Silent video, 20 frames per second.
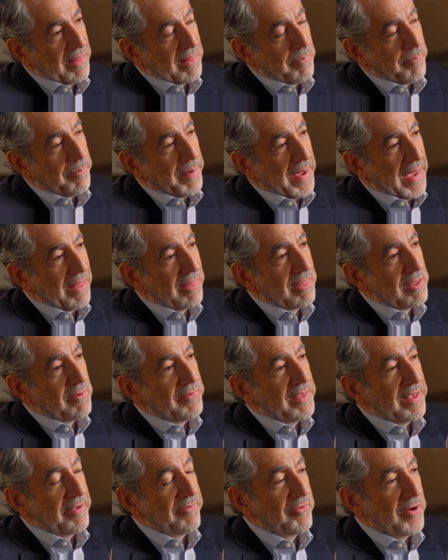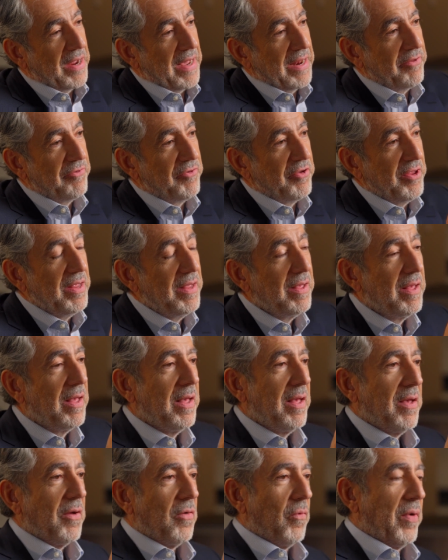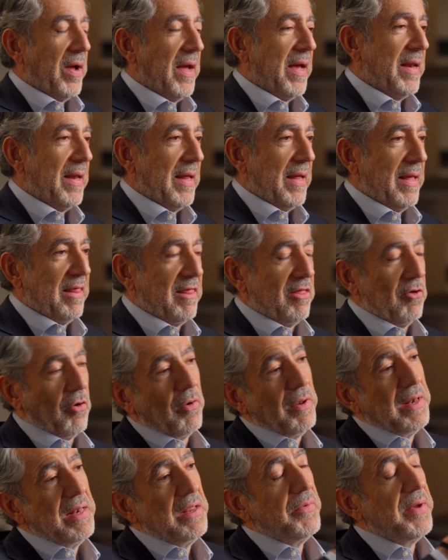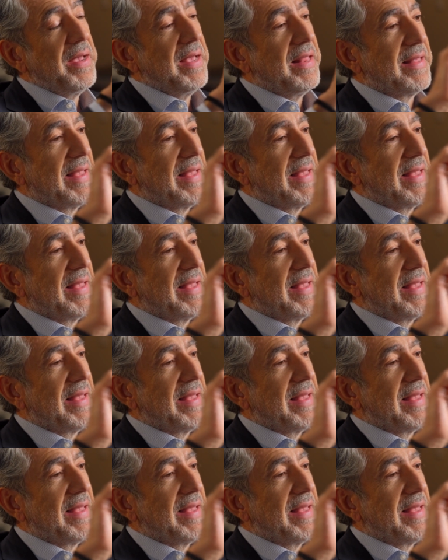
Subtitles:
the path of the strategy, where the only way it